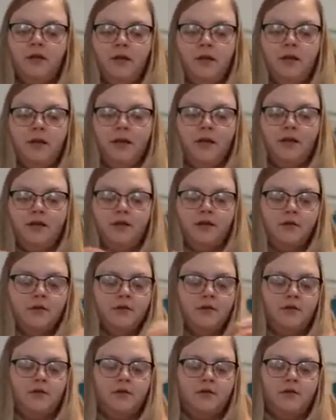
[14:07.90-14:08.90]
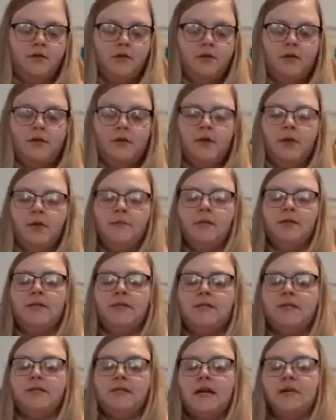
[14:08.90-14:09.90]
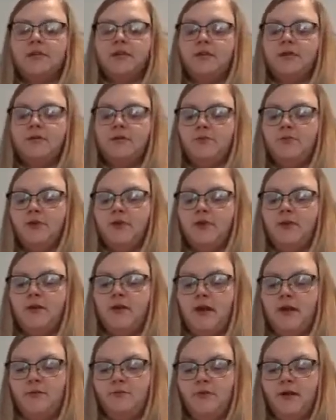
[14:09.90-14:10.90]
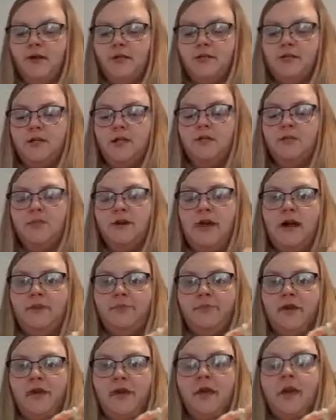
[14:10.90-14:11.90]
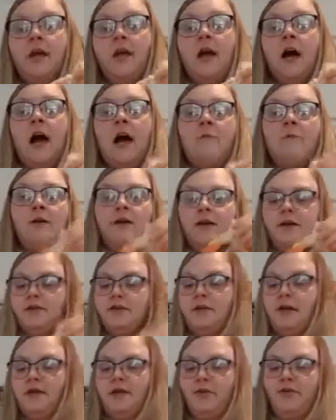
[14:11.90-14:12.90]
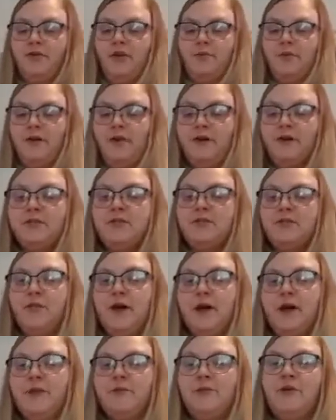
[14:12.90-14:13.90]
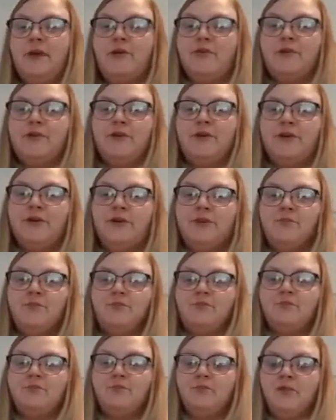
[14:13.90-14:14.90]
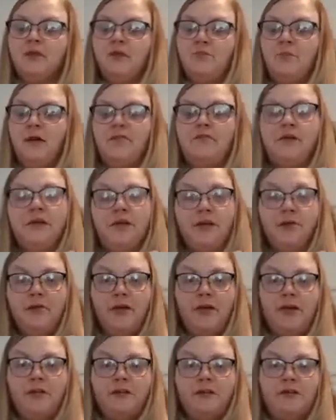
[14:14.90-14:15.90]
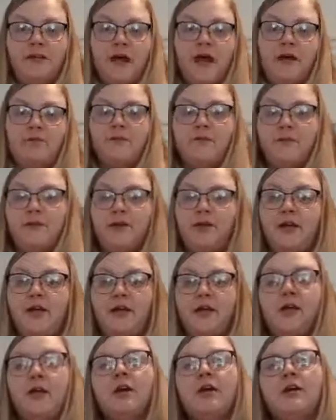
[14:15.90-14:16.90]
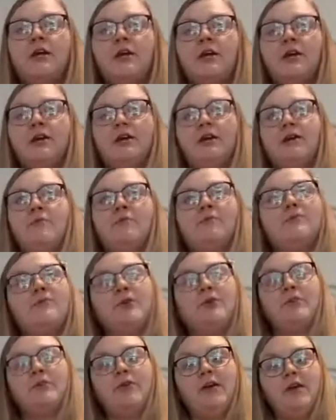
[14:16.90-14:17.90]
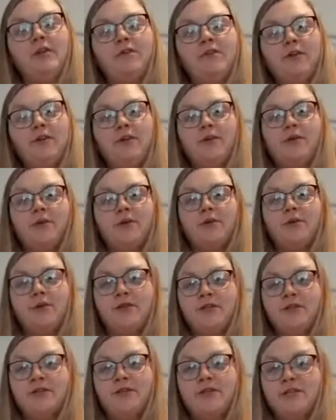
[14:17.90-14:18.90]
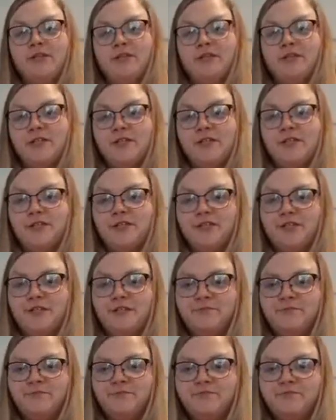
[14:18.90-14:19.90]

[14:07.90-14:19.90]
Yeah. But this is actually some pretty like big snow crab. Like, I'm gonna take a thumbnail so that whenever my video ends and I have to put like, you know, before you play the video, the picture to get your attention.